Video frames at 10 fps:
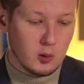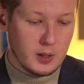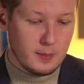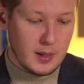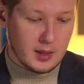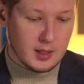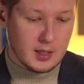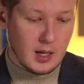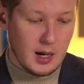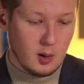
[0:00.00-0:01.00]
all the
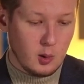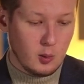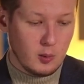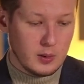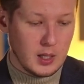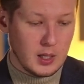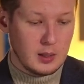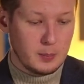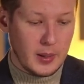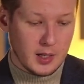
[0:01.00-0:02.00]
methods and how
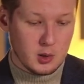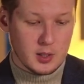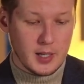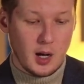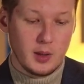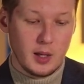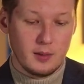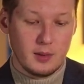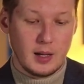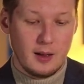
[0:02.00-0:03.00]
the packages, how
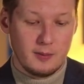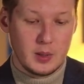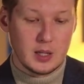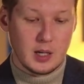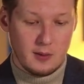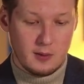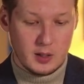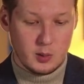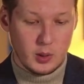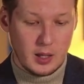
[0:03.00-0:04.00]
they have been
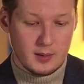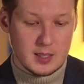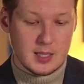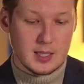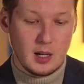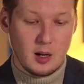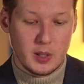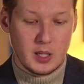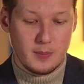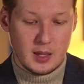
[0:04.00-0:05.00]
covered. We see
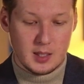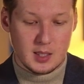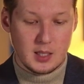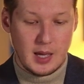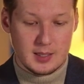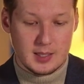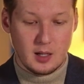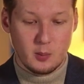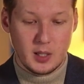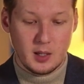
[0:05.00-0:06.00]
how many methods it has,
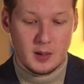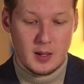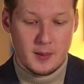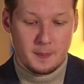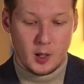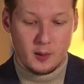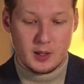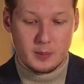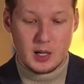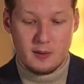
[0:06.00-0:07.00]
how many
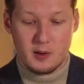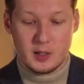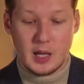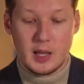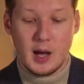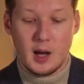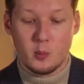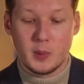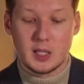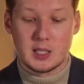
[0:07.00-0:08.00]
of them covered, and
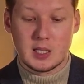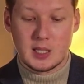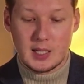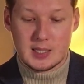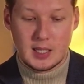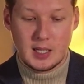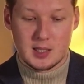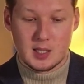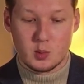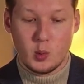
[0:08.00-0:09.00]
how many test
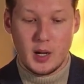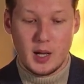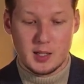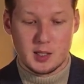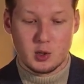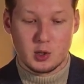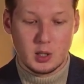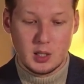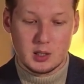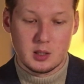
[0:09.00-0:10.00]
cases were
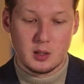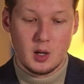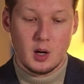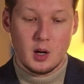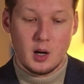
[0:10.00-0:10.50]
associated